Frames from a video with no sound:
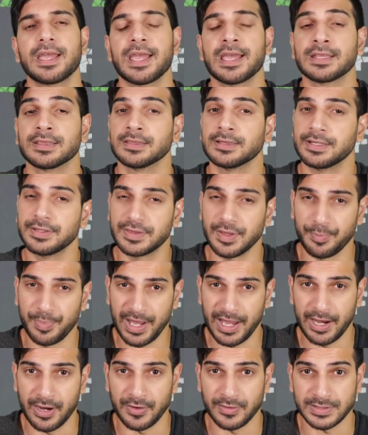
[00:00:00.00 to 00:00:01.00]
and lead the
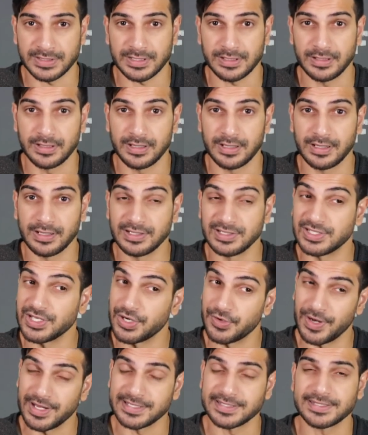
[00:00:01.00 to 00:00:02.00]
Bears,
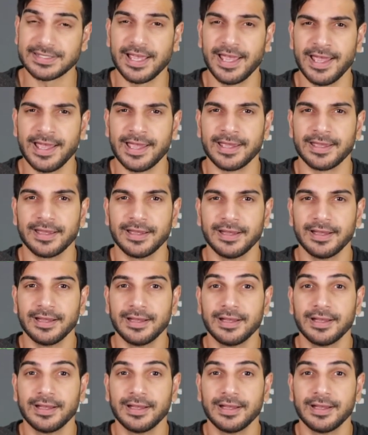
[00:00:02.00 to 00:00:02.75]
dare I say,